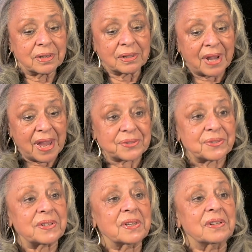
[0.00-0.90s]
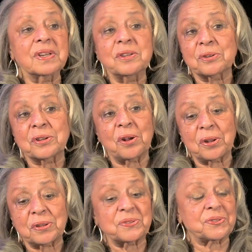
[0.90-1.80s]
glass ceiling, you can
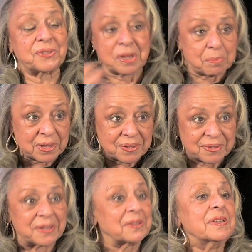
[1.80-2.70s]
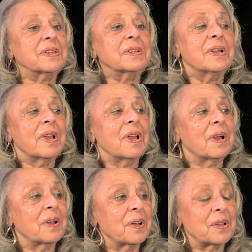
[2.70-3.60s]
call it the cement ceiling.
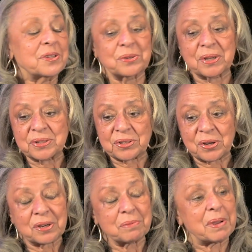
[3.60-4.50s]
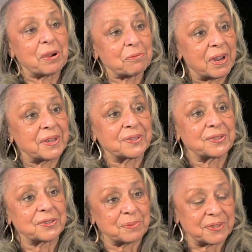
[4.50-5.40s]
You can talk about
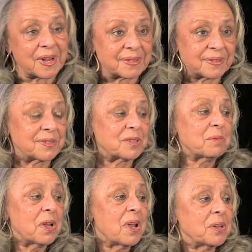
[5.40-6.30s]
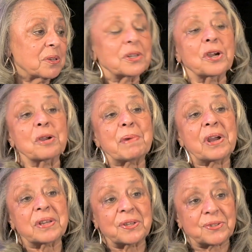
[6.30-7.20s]
racism, sexism. You can talk
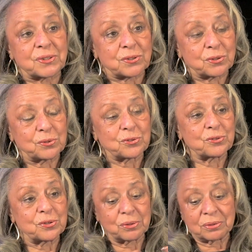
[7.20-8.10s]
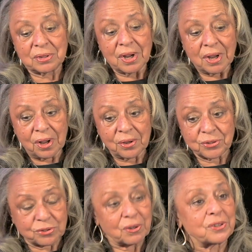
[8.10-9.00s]
about institutional
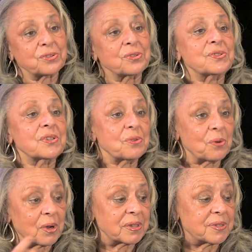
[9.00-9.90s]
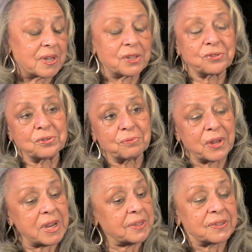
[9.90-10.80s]
structures and organizational
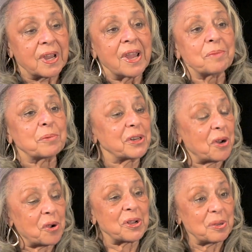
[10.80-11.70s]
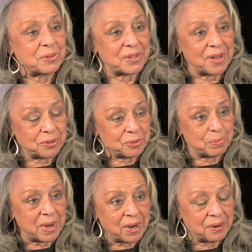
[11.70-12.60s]
things. But it all comes down to
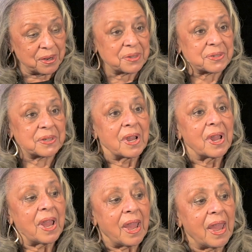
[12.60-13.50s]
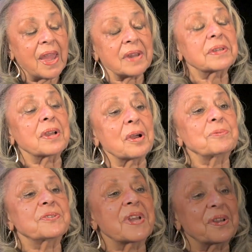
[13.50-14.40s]
barriers and
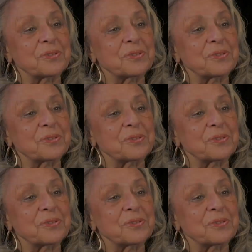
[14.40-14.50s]
comes down